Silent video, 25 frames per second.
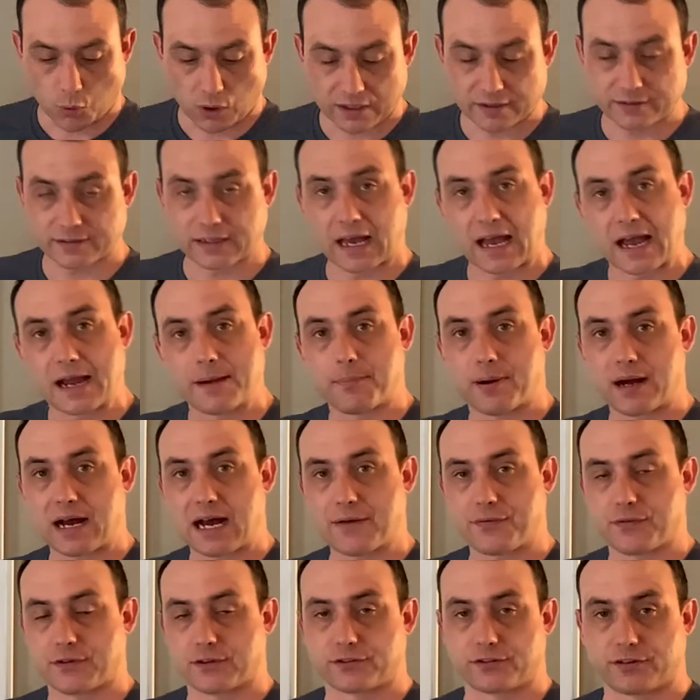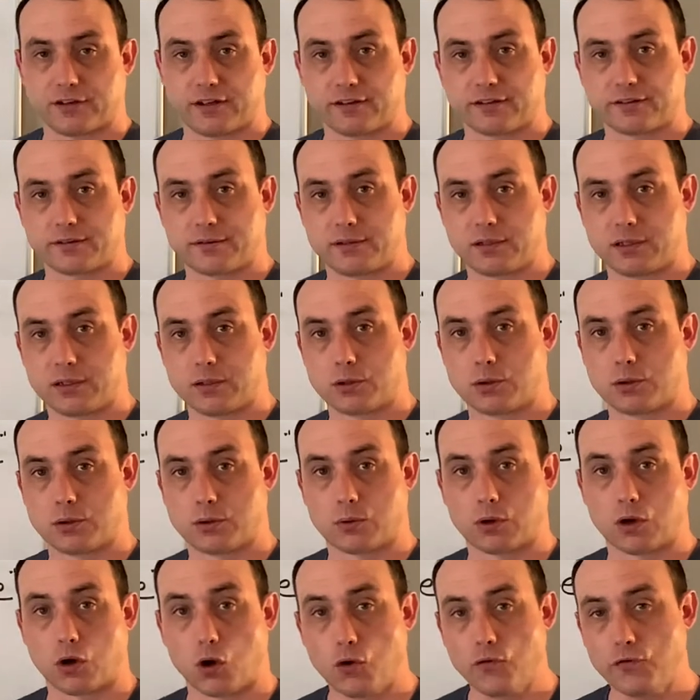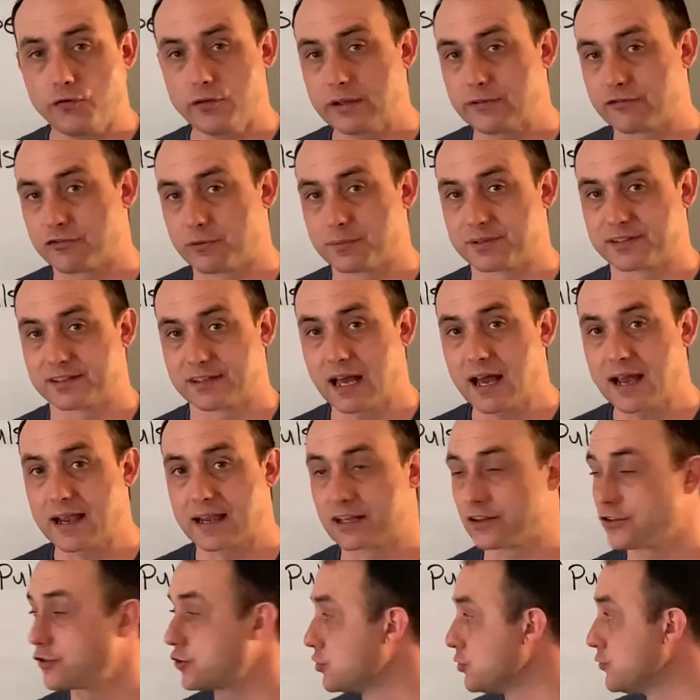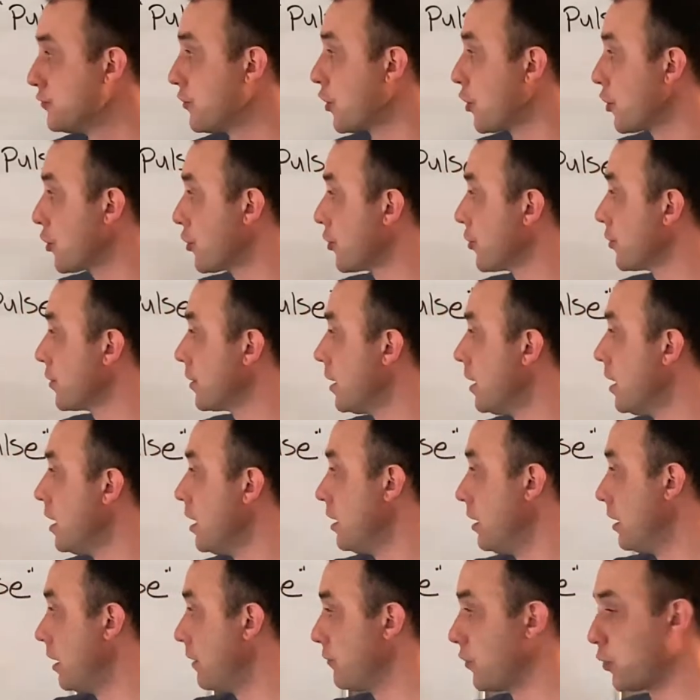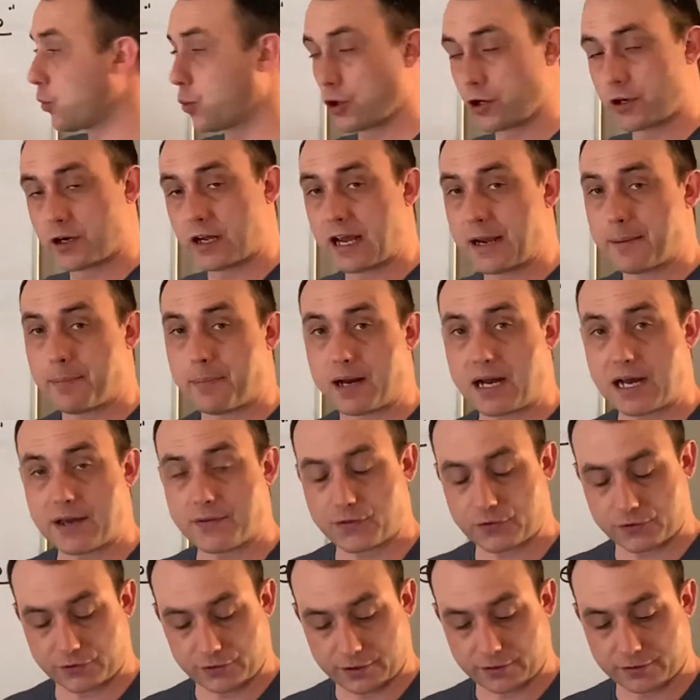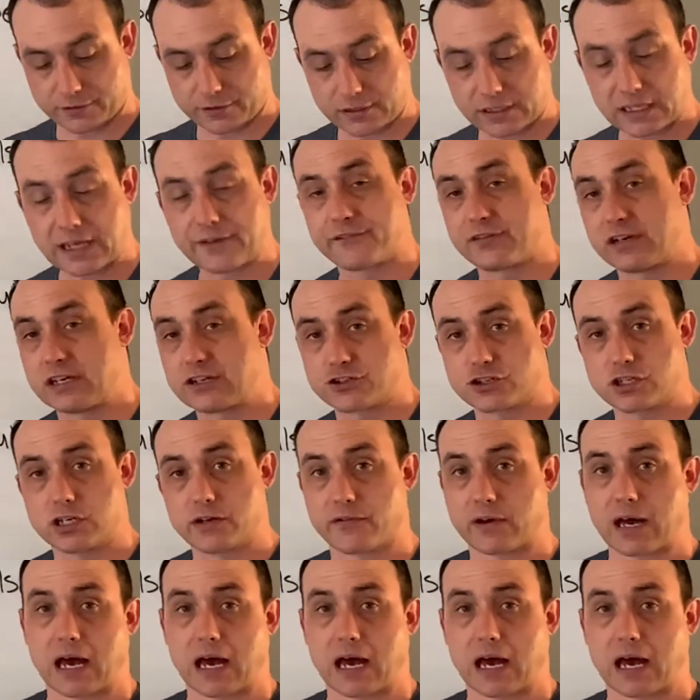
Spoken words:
is a hypothesis? Well, hopefully from science, you've heard of the word hypothesis. The definition of a